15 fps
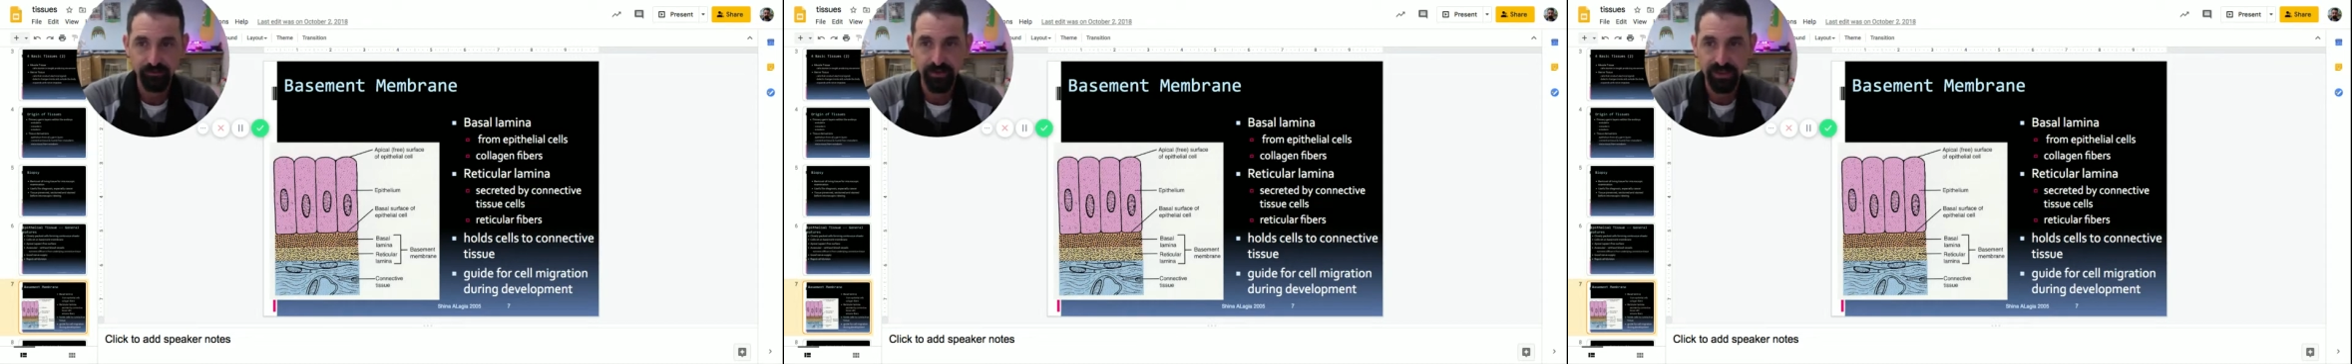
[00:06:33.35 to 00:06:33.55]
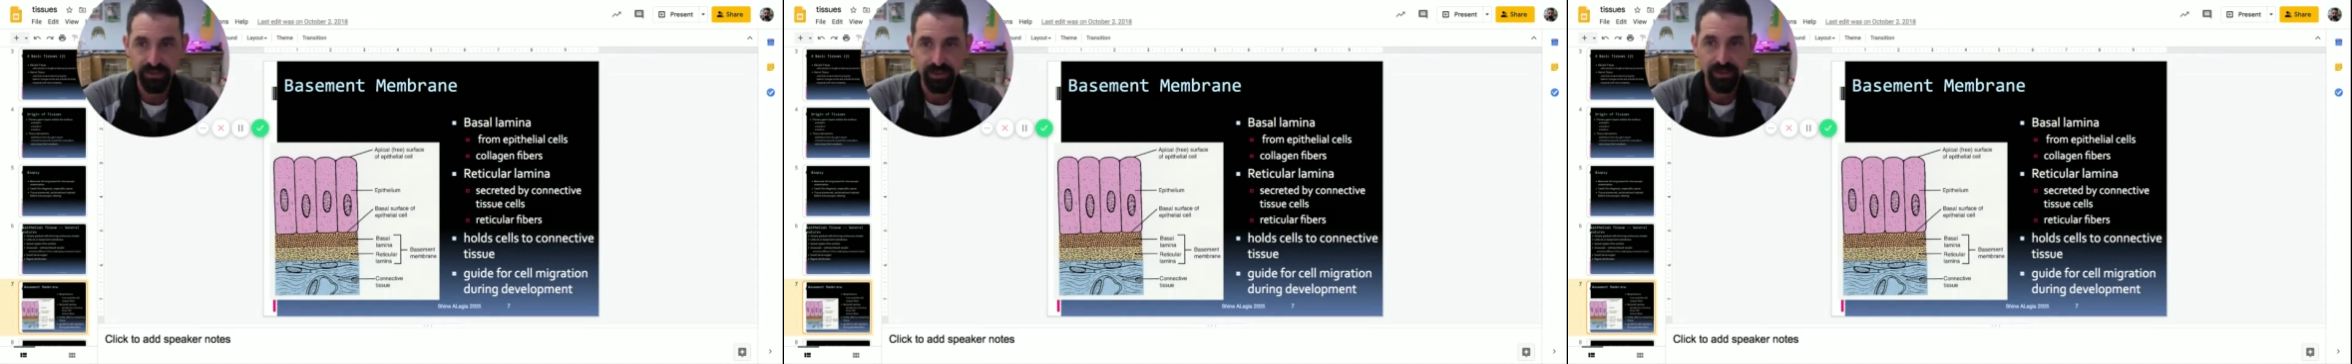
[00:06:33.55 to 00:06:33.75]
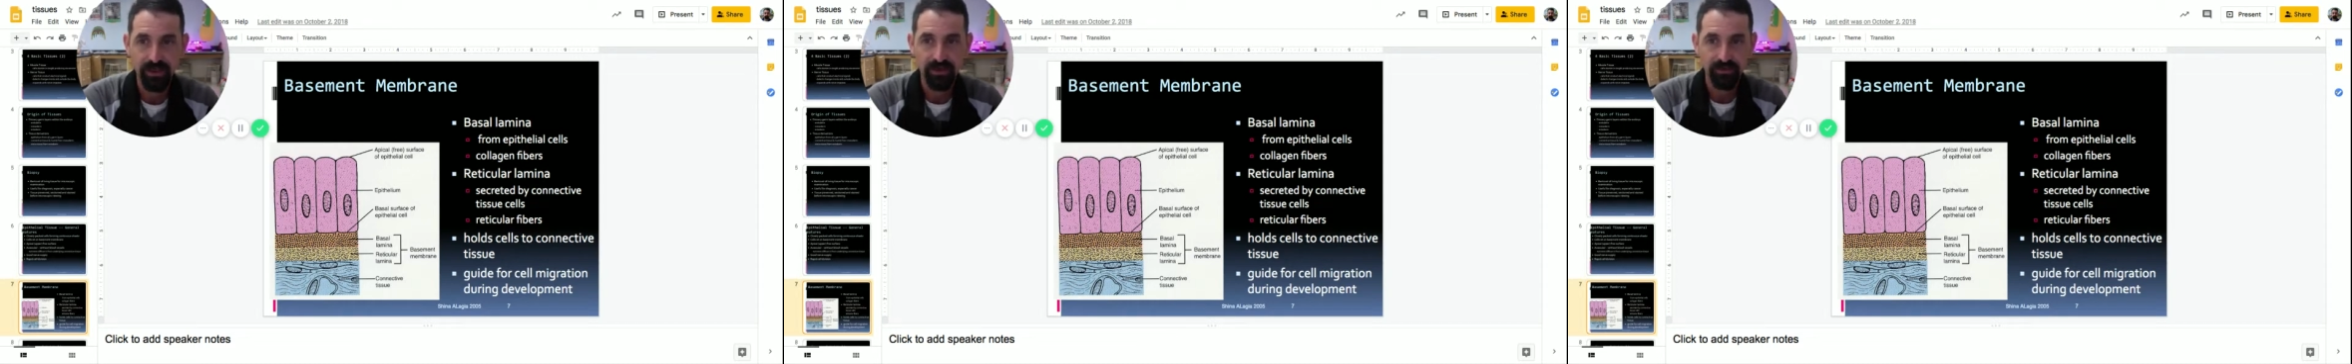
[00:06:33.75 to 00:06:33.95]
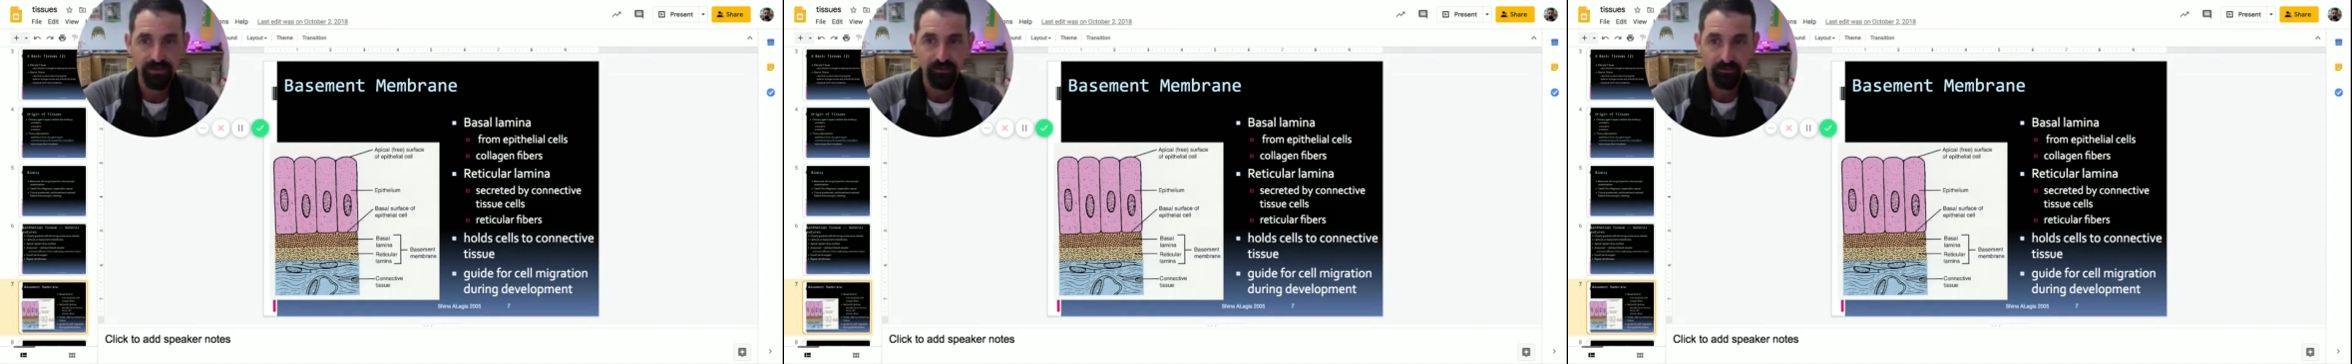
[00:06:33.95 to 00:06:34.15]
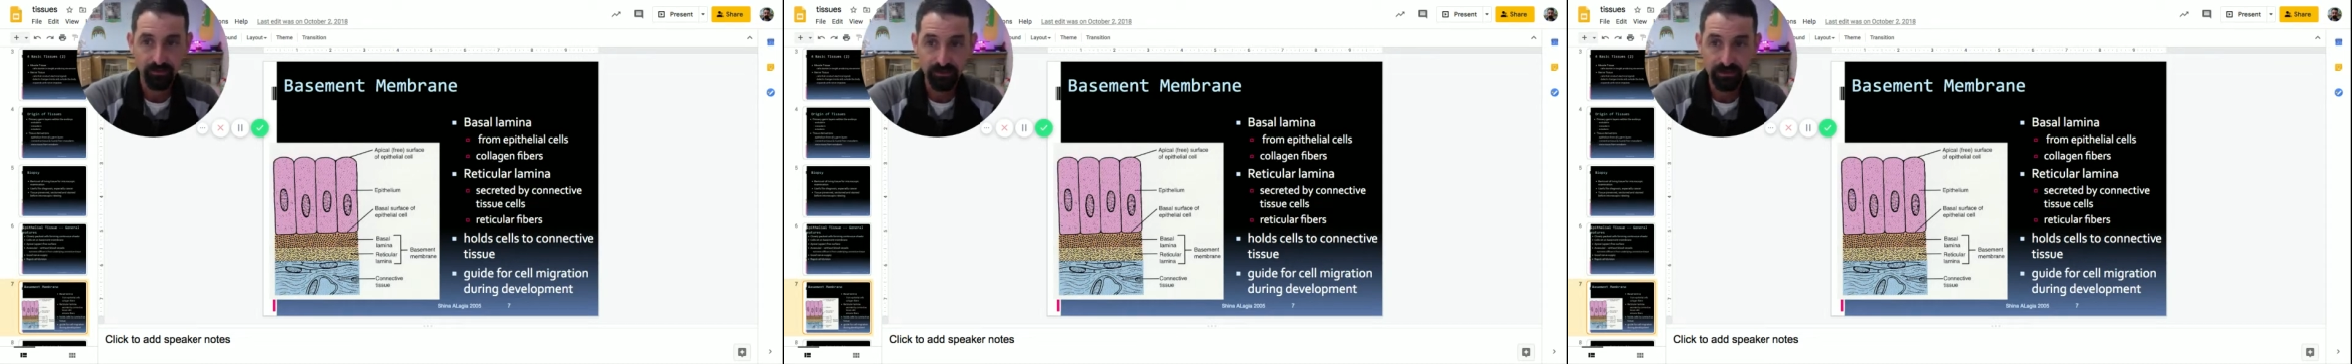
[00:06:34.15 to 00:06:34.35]
but
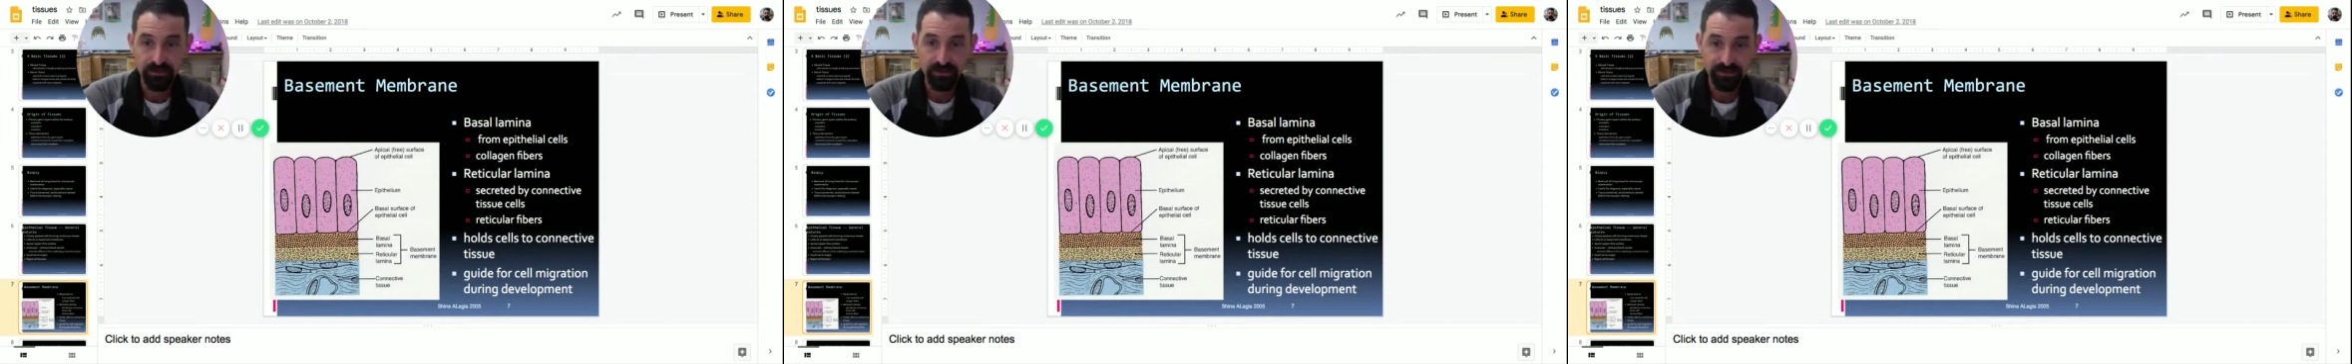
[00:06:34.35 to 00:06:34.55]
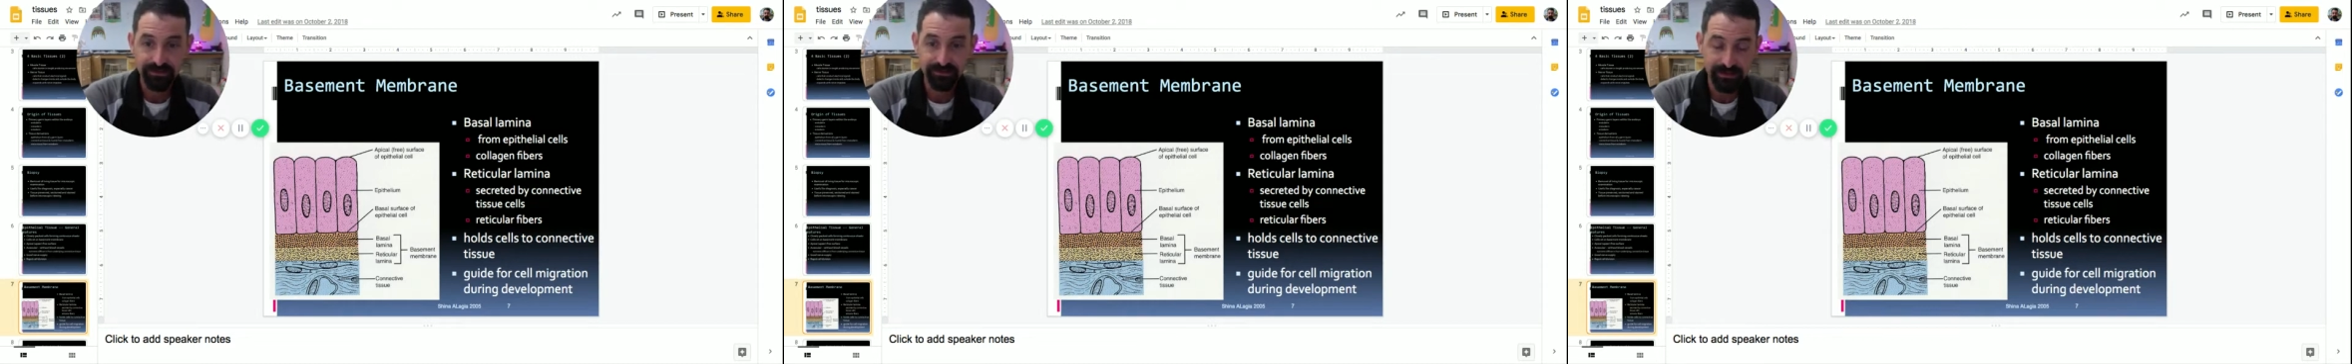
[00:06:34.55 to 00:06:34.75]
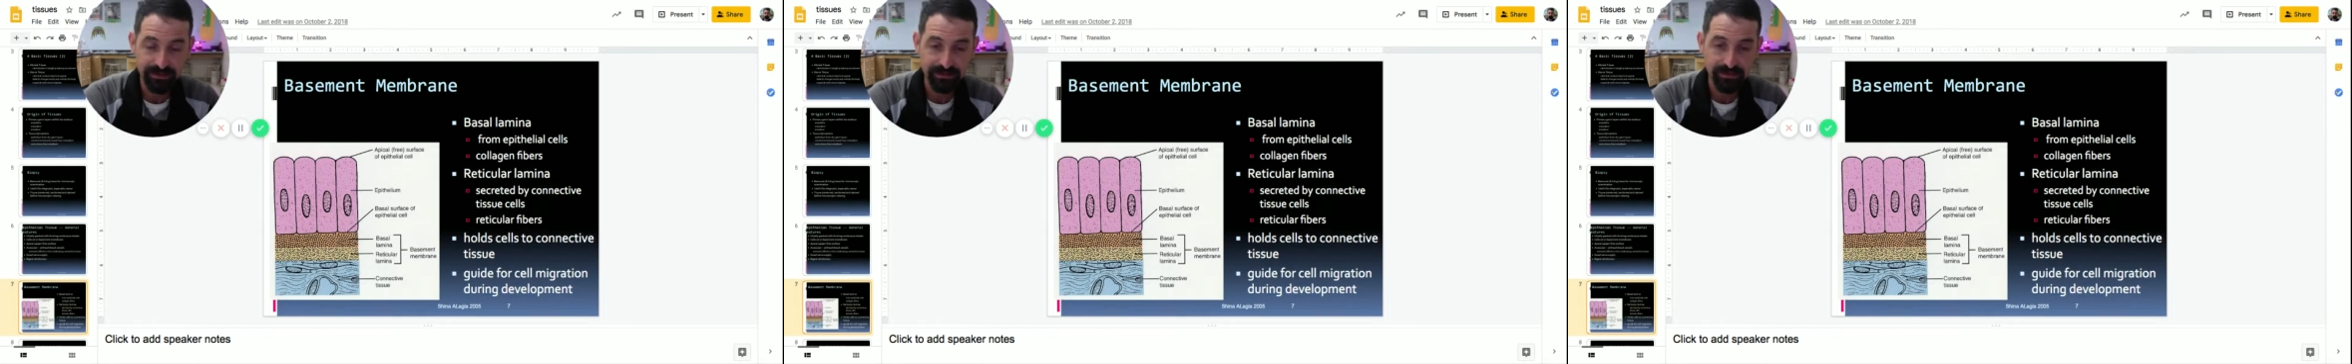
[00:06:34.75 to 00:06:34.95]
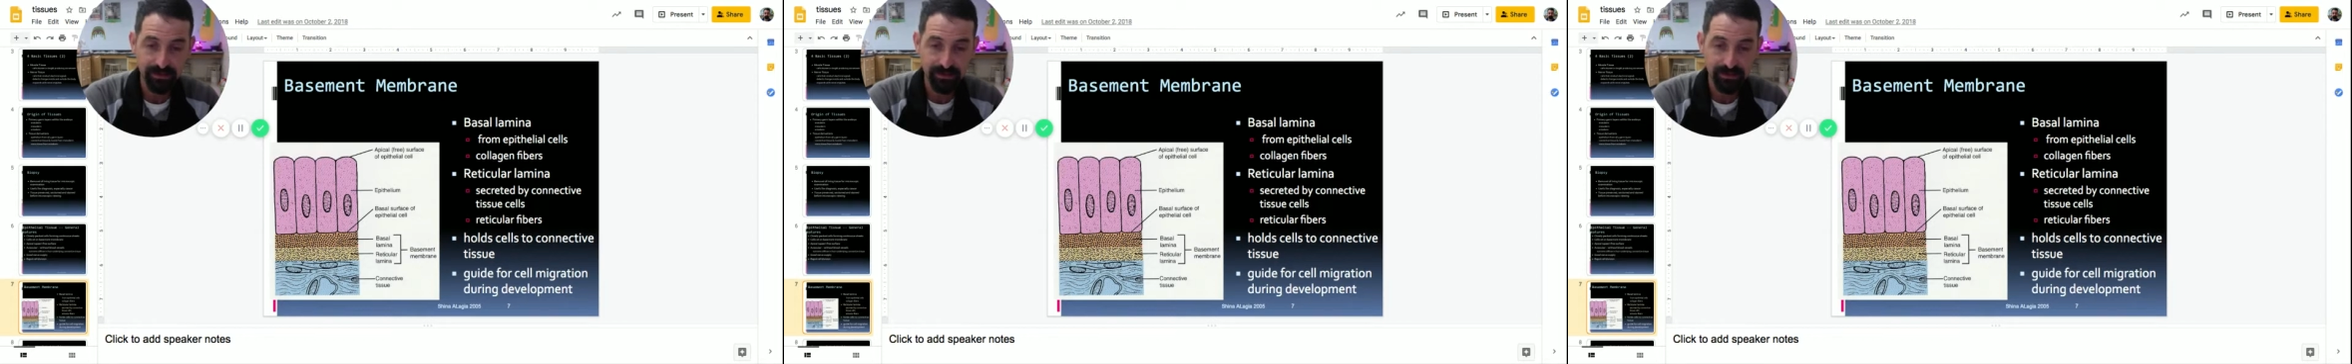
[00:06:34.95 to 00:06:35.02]
they really just link